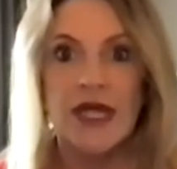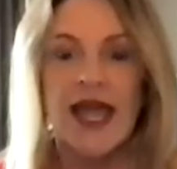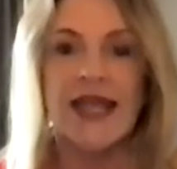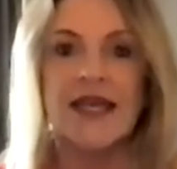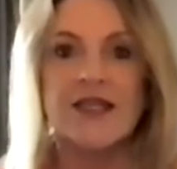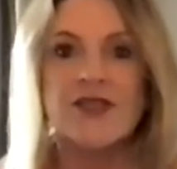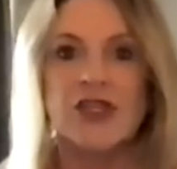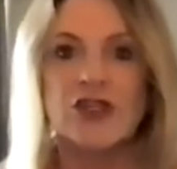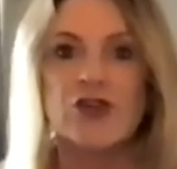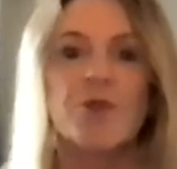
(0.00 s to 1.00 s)
And
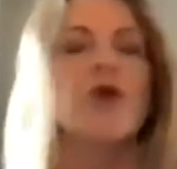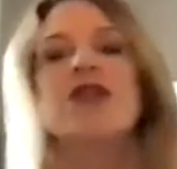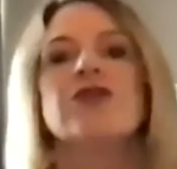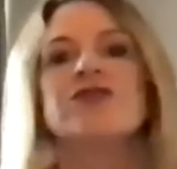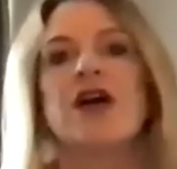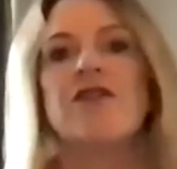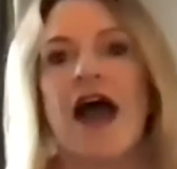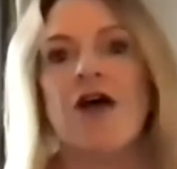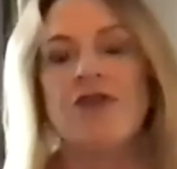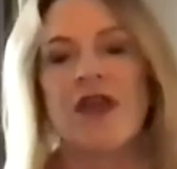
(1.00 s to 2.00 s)
that you're putting yourself
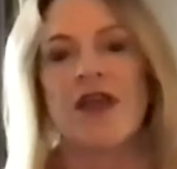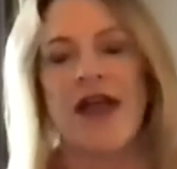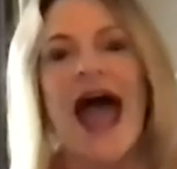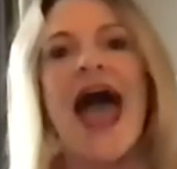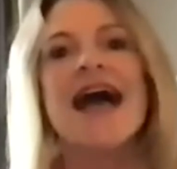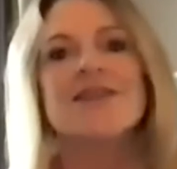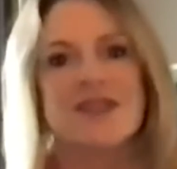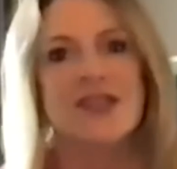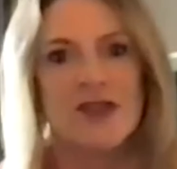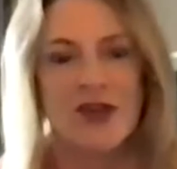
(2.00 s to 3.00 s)
out there
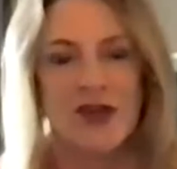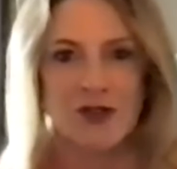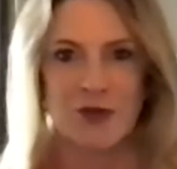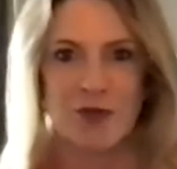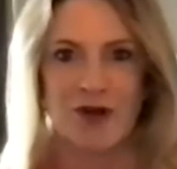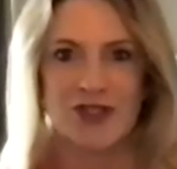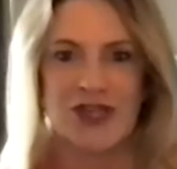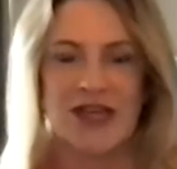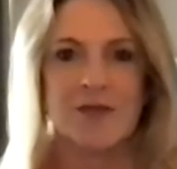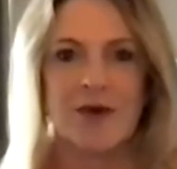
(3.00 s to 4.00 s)
as the go-to person,
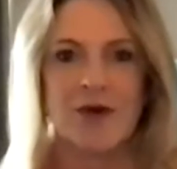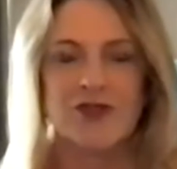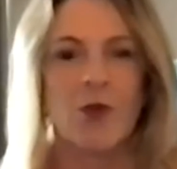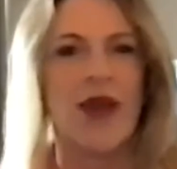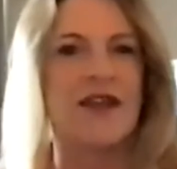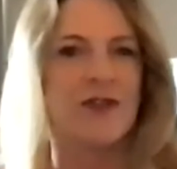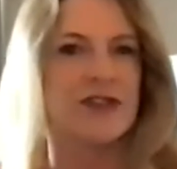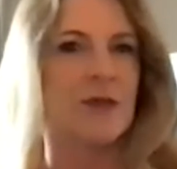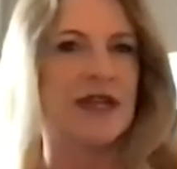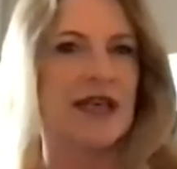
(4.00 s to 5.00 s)
as opposed to waiting for
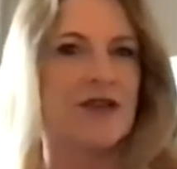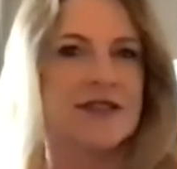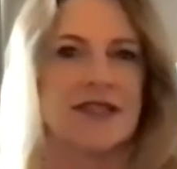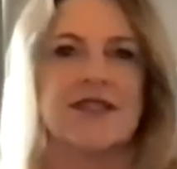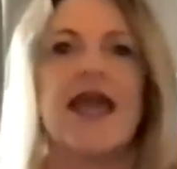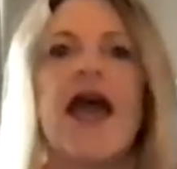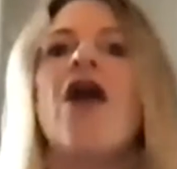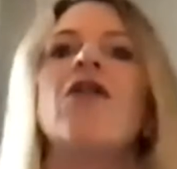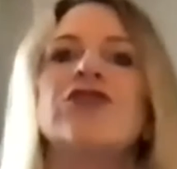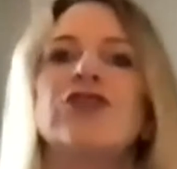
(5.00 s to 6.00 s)
somebody else to
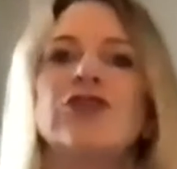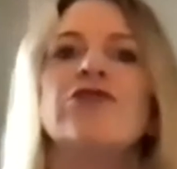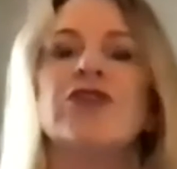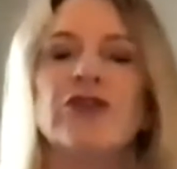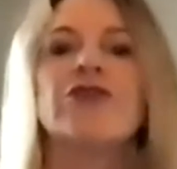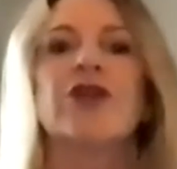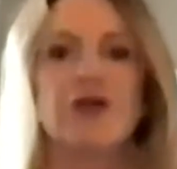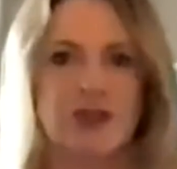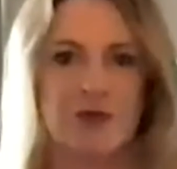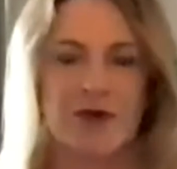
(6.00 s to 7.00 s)
tell you that you're the
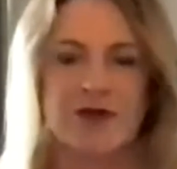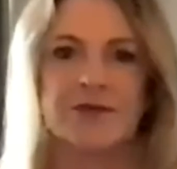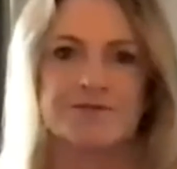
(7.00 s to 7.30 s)
go-to person.